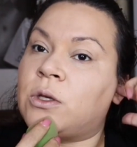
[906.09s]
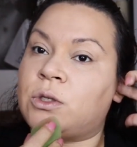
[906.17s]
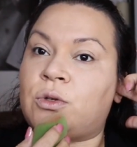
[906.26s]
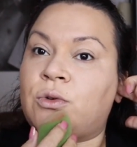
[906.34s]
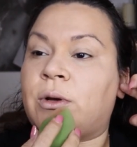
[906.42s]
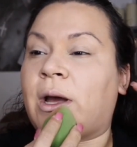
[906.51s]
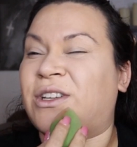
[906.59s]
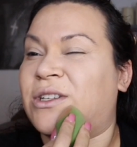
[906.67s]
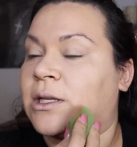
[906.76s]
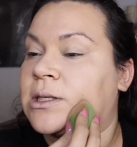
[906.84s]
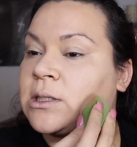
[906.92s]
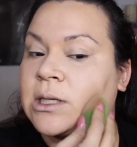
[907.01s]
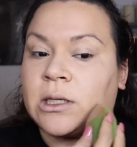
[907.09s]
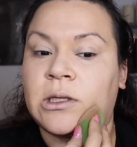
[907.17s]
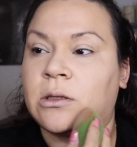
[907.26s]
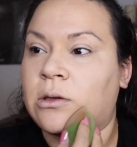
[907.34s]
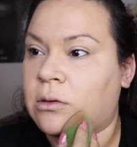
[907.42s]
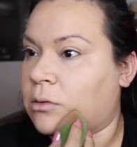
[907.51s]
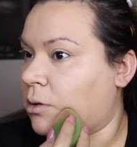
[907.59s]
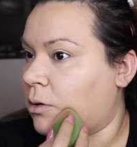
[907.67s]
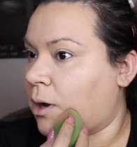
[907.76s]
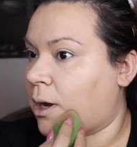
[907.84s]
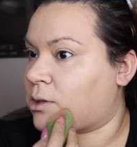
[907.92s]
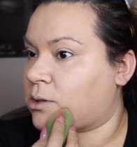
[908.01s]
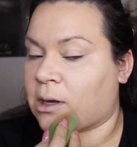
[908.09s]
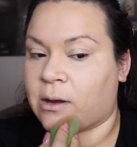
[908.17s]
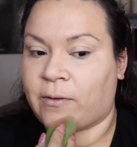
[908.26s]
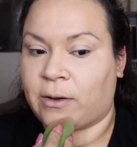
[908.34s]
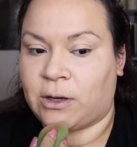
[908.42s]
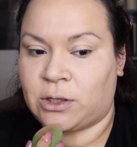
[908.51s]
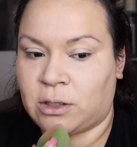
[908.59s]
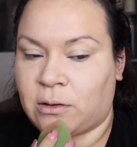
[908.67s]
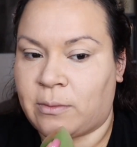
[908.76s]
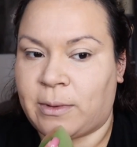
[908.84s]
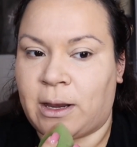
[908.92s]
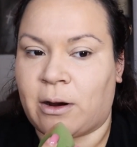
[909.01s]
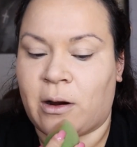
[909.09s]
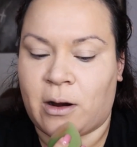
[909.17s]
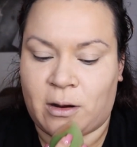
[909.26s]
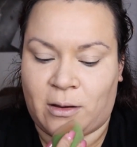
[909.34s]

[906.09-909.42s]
to adjust it. Oh, I just got foundation on my hair.